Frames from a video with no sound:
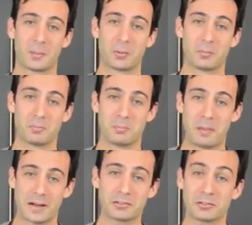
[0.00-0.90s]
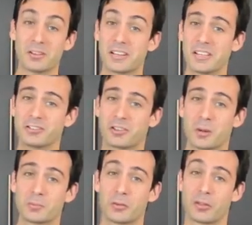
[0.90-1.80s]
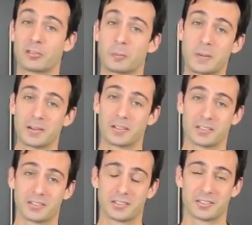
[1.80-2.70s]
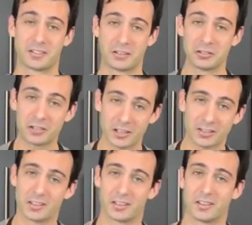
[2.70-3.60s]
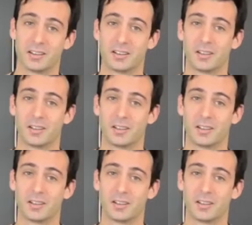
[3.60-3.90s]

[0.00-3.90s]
but mastering each comes with experience, and you'll get there.